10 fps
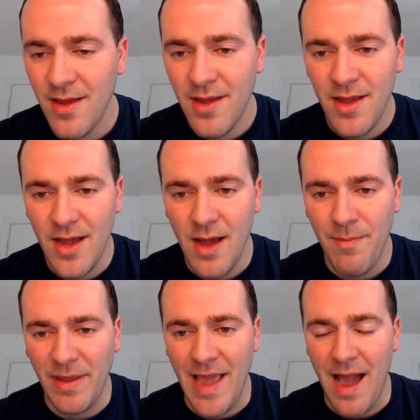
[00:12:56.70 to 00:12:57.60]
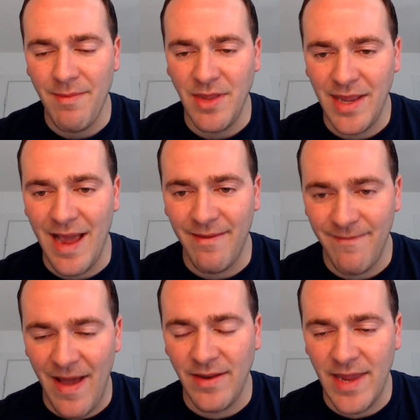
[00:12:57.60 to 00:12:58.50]
But yeah, I mean, you got
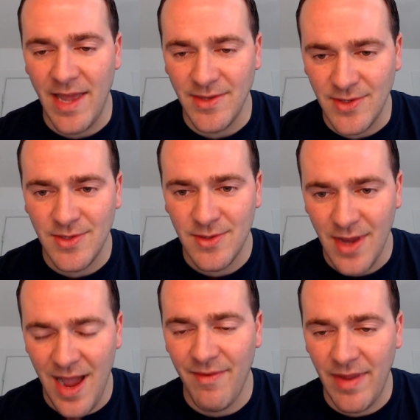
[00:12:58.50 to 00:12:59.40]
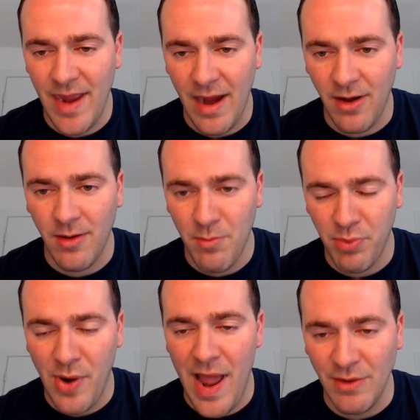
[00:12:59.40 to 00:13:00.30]
Valdez, Javier,
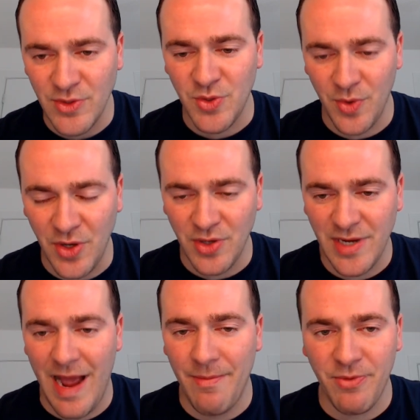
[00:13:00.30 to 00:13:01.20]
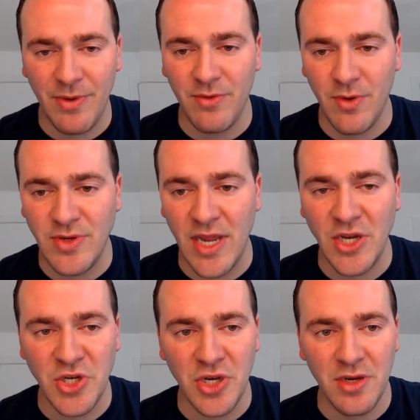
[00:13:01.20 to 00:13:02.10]
Brown, sort of your top 3 of the
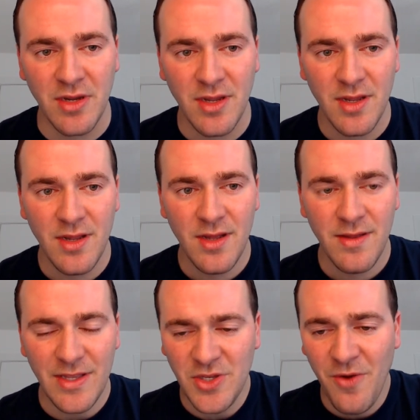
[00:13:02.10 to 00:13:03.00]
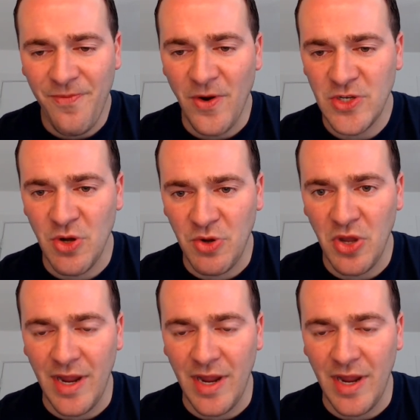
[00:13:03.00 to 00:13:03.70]
rotation. That's so far so good.